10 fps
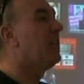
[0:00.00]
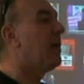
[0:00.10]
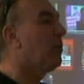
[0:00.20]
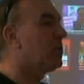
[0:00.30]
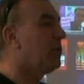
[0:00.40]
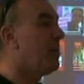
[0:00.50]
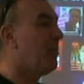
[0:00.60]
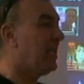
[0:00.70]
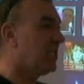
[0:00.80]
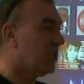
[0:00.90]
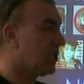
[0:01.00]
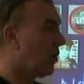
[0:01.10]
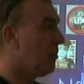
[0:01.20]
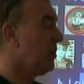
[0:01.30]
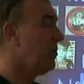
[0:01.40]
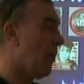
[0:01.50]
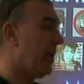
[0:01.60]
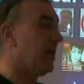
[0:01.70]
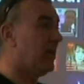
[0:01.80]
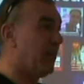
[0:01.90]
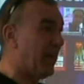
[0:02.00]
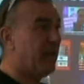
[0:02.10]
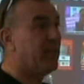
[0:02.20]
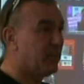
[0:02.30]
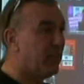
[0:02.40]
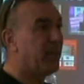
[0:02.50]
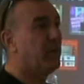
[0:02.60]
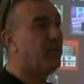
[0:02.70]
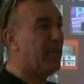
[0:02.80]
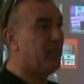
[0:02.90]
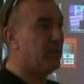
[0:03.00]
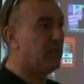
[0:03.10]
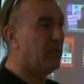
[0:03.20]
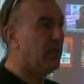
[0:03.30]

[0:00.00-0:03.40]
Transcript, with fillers: they will do their best to stop you knowing about this method of payment.